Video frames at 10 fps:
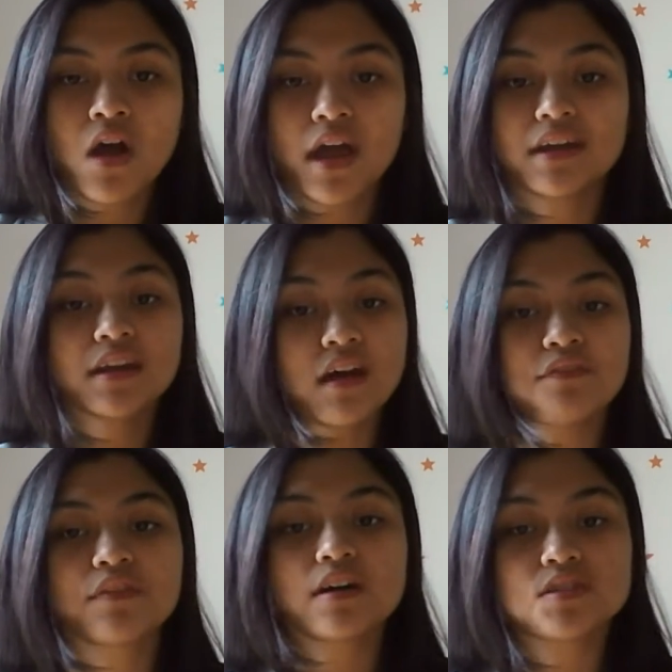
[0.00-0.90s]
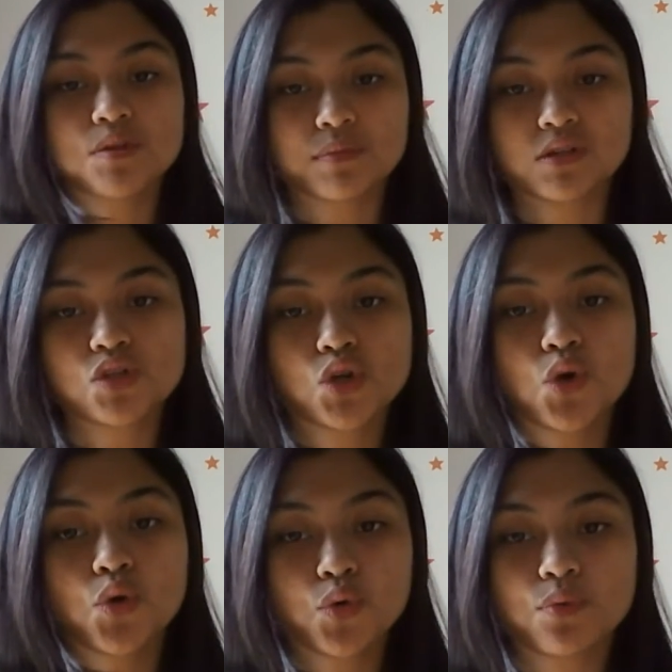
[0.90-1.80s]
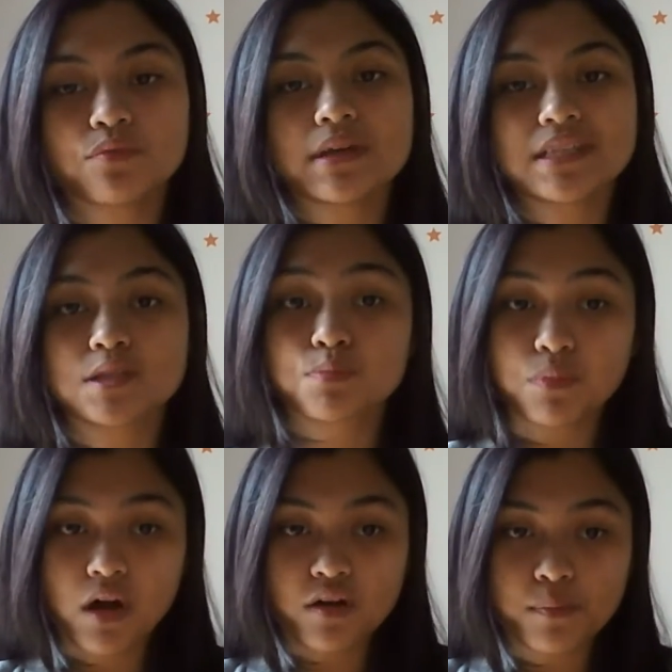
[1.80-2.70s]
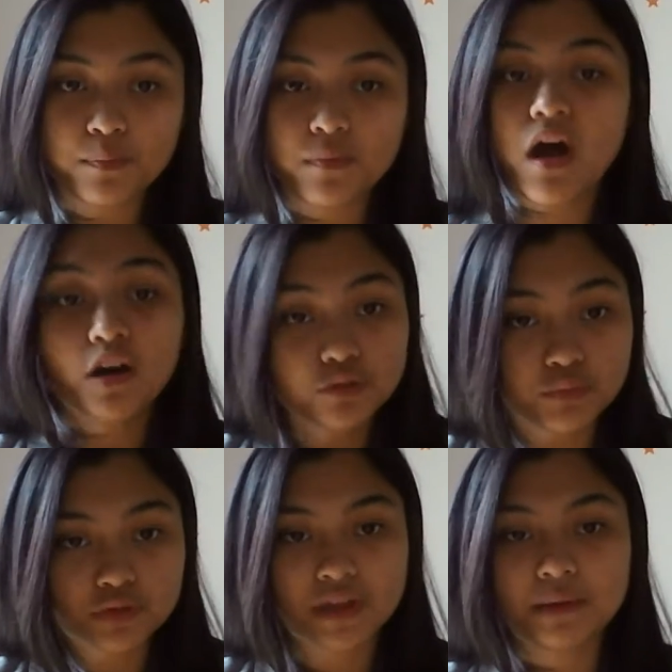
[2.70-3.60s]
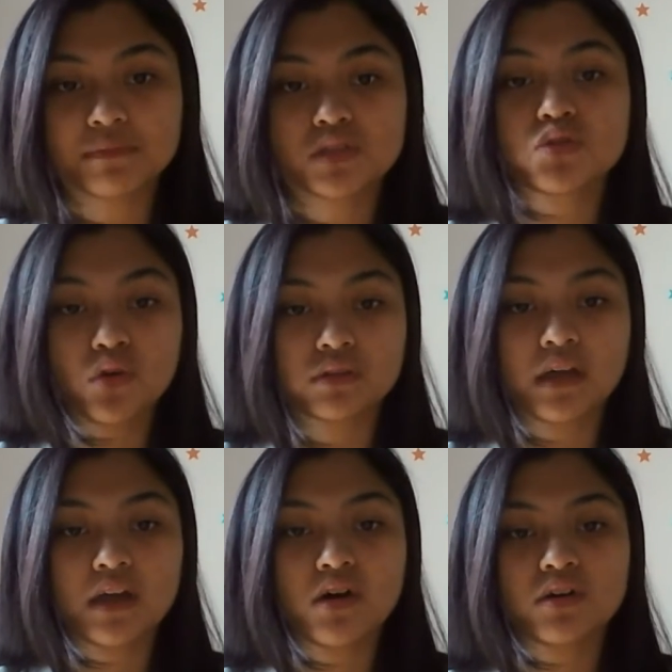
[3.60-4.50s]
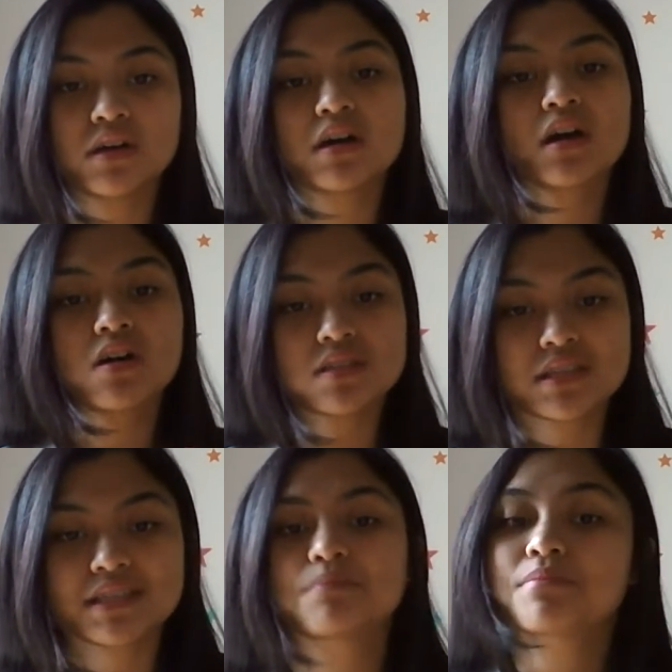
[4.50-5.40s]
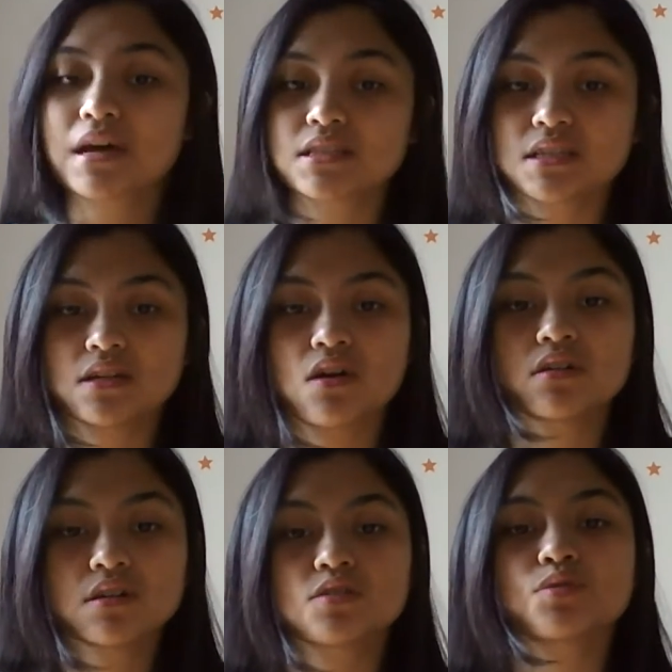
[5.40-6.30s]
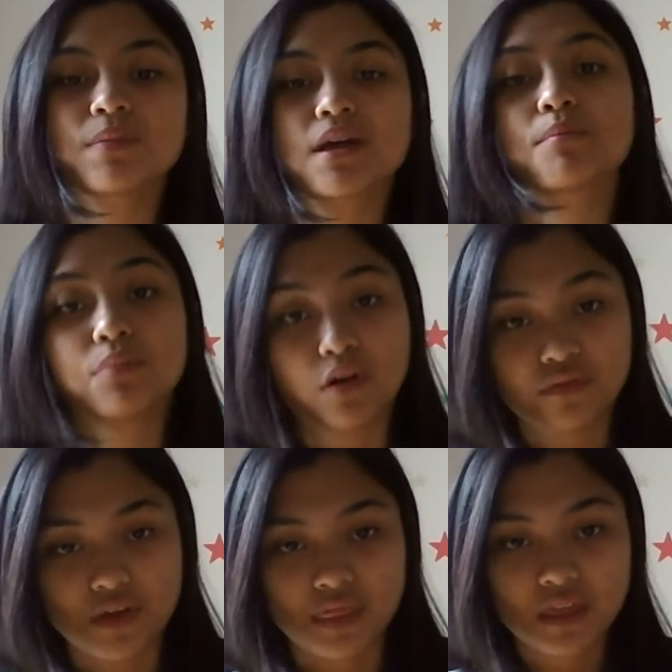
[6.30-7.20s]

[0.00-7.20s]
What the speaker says: and enough customers to whom its output can be sold on a consistent basis in order to make a profit.